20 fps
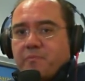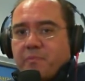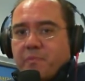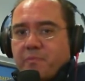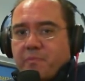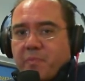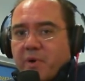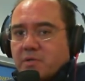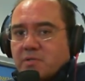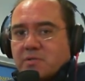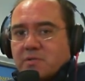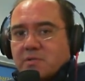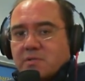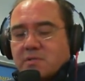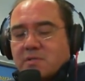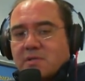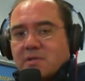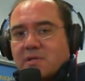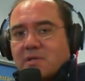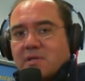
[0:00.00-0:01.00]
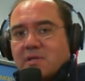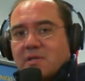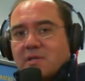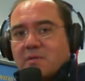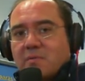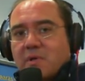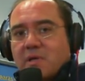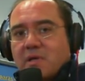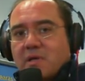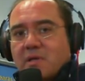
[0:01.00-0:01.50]
persons in
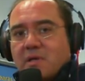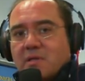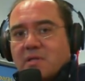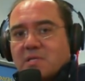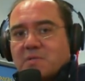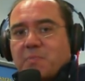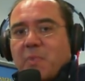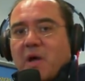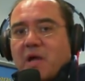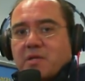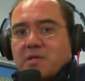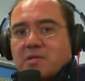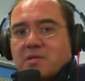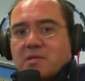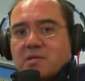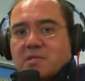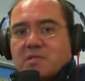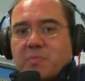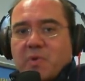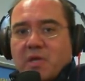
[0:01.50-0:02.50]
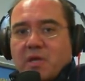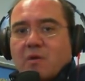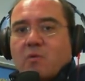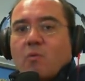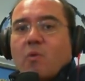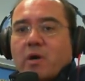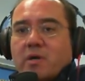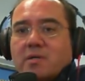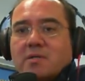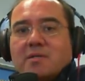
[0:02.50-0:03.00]
the Spanish-speaking
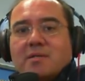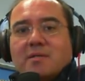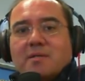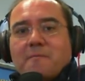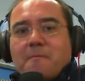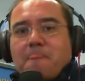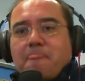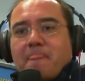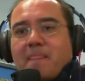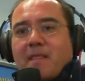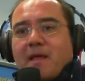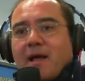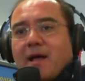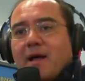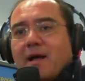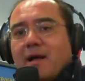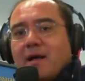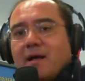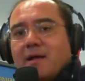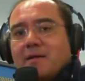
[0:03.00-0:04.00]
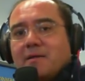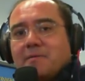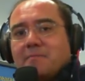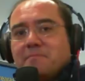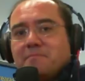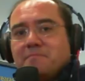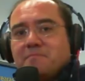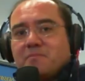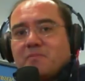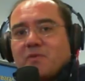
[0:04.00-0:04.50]
world.
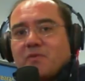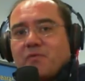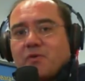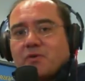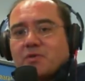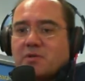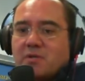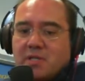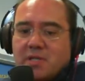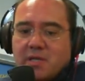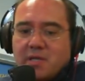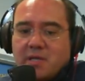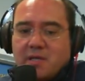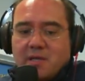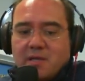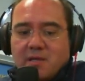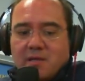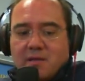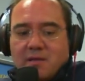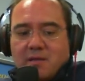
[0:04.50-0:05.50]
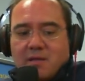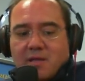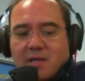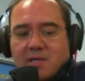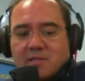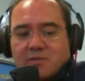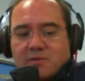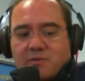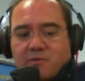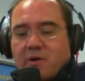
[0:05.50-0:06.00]
And fortunately, it
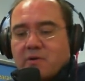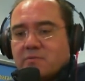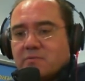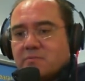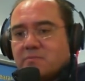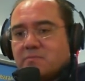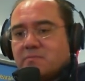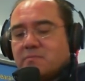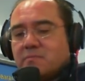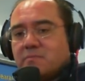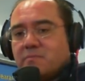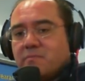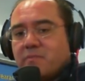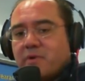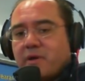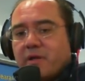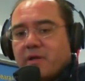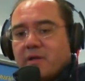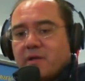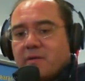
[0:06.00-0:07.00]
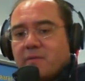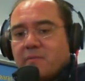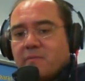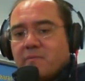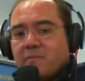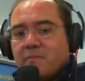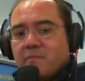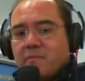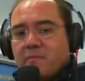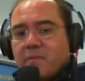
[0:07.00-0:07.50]
has grown very
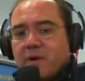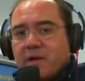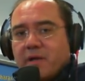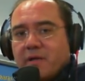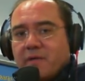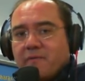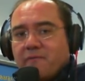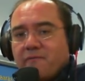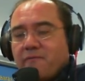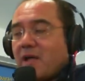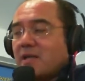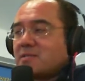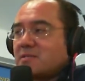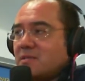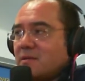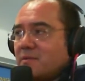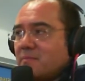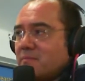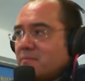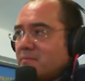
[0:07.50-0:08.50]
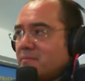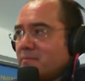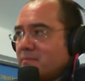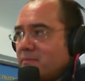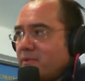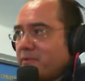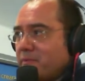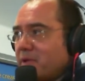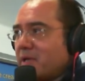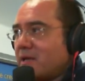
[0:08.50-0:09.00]
fast and
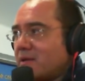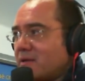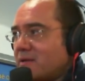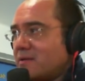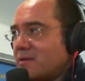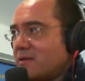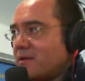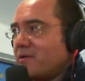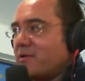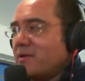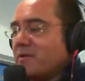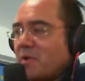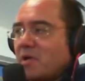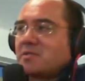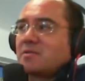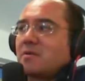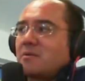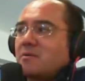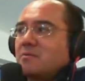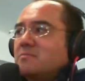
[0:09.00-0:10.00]
very big here in Mexico.